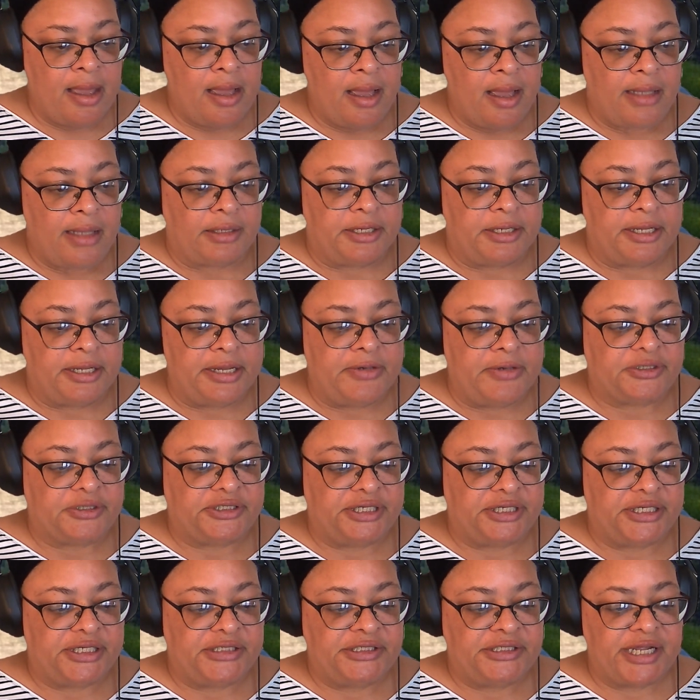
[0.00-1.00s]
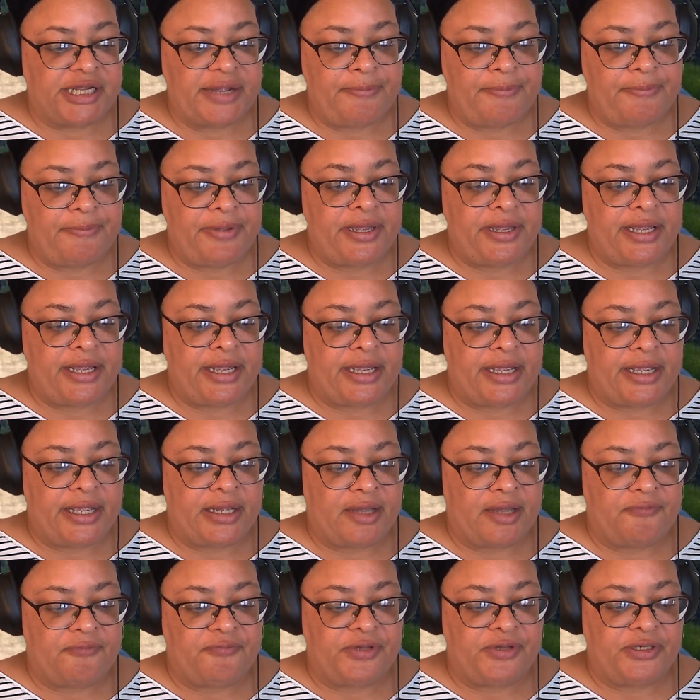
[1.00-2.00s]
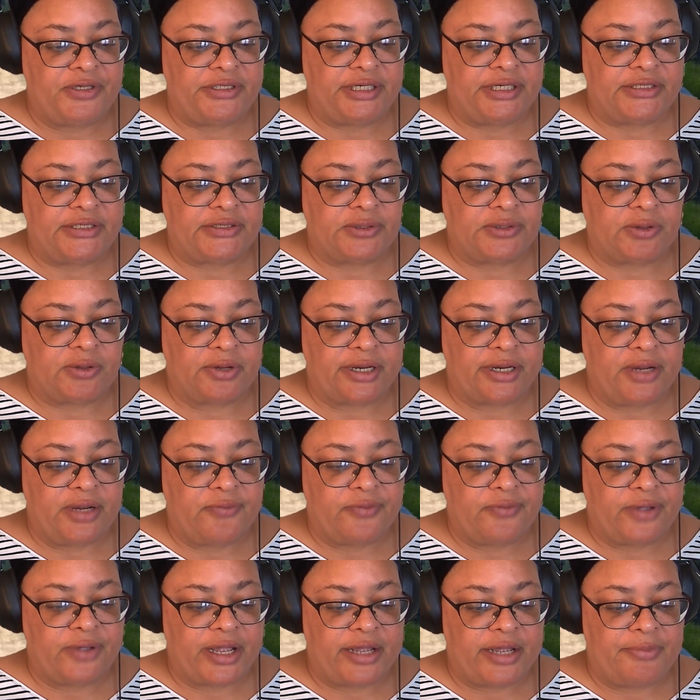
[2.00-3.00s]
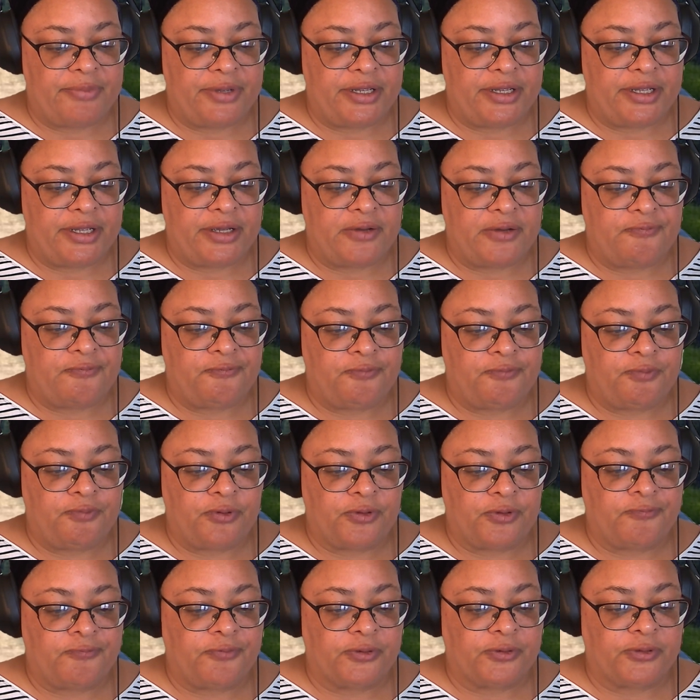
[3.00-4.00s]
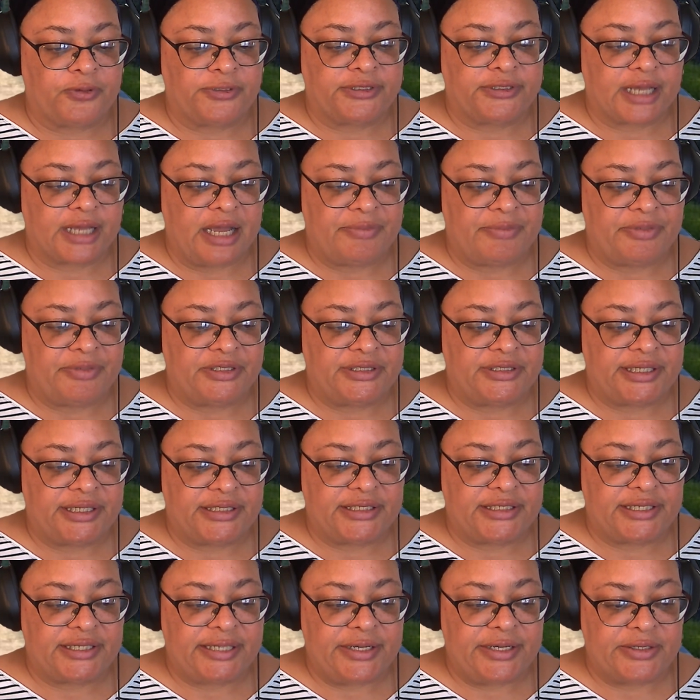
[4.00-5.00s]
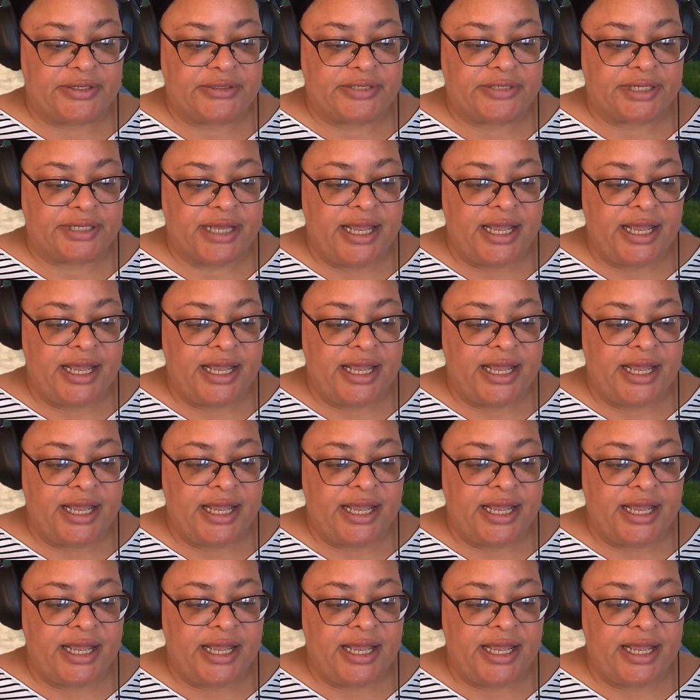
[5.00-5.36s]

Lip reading: Leader Xi Jinping visited Saudi Arabia for the first time in 6 years.